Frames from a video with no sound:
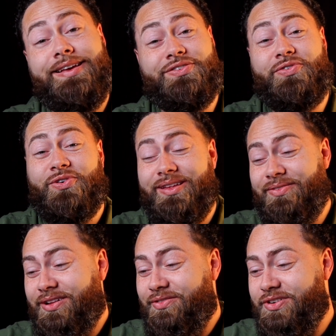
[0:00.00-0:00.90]
has a
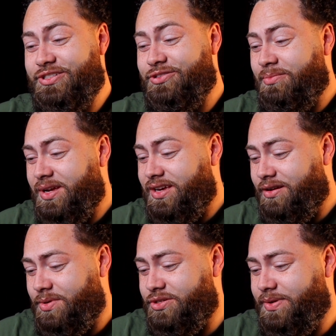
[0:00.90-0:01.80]
4-leaf clover too. Oh my
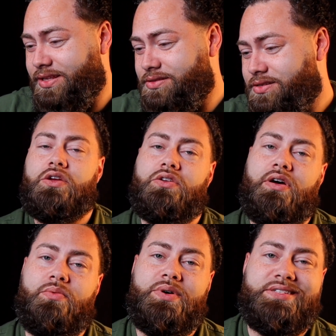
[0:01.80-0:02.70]
God, we're twins.
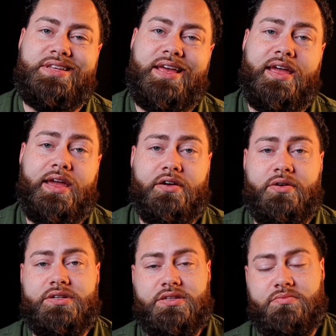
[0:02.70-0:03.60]
I would say
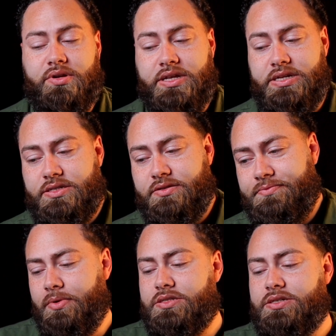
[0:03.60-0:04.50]
ignorance is bliss,
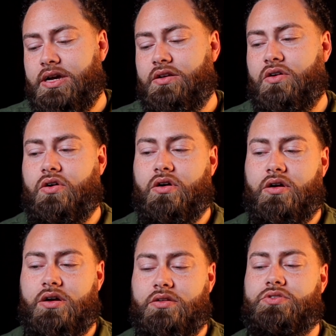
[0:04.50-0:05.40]
but it's kind of
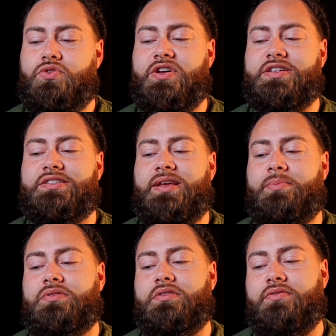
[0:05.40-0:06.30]
hard to
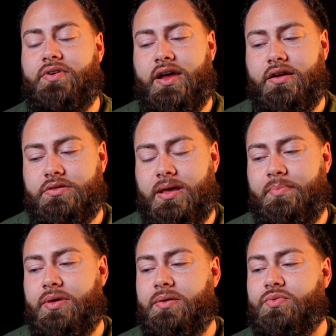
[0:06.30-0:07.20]
accept the fact
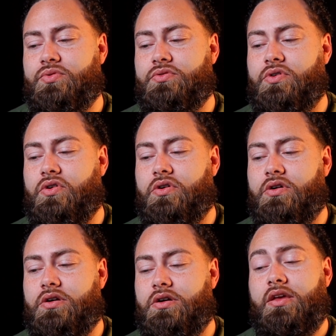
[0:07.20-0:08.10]
that people
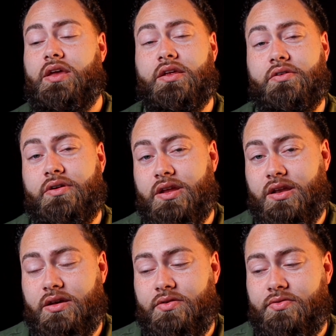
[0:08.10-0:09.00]
are ignorant
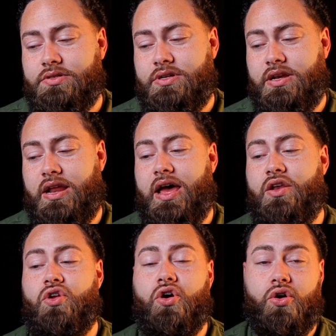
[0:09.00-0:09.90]
enough to not
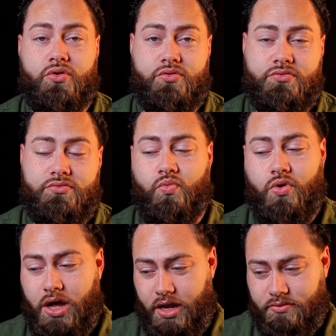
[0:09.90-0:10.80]
know,
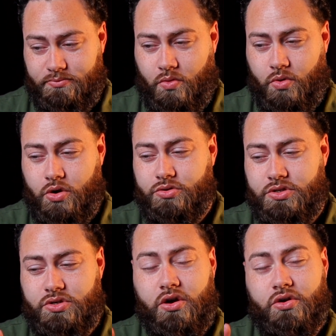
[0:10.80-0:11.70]
one,
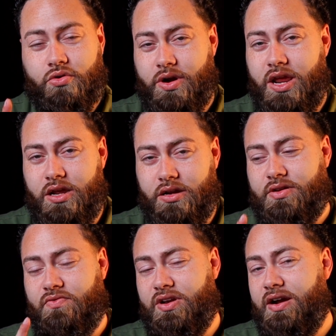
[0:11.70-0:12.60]
roses aren't green.
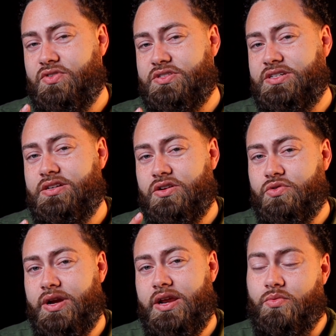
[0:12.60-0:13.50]
I've never seen a
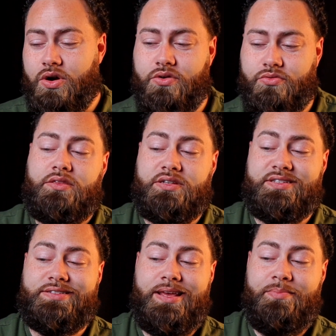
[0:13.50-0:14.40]
green rose. The
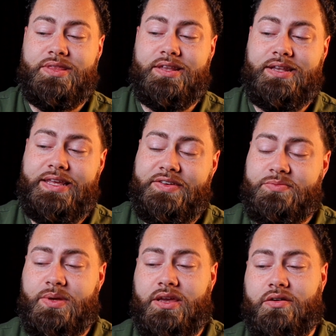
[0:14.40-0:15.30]
stem and the leaves
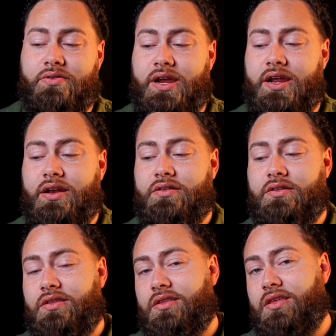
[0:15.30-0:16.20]
being
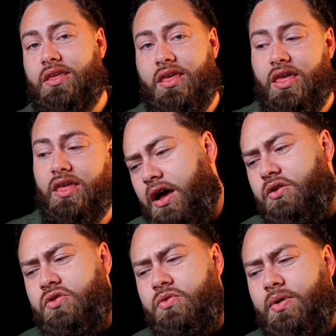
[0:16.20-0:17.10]
green, I
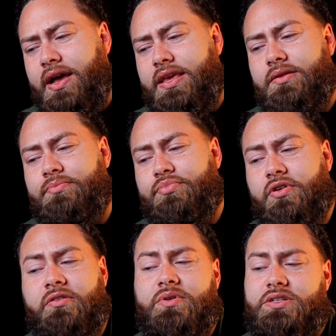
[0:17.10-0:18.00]
don't know why he
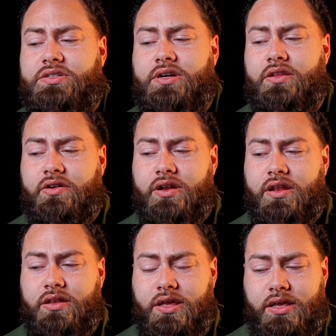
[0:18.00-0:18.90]
pretty much colored
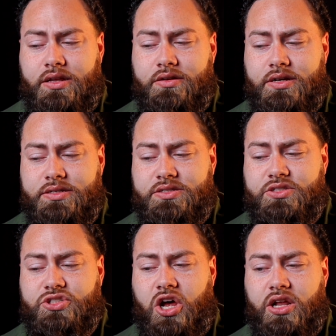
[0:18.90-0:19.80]
it in a
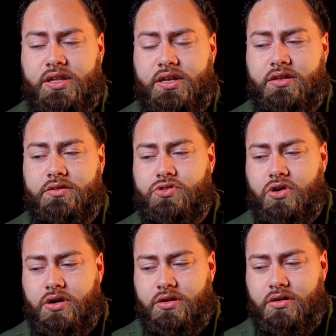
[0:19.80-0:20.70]
solid dark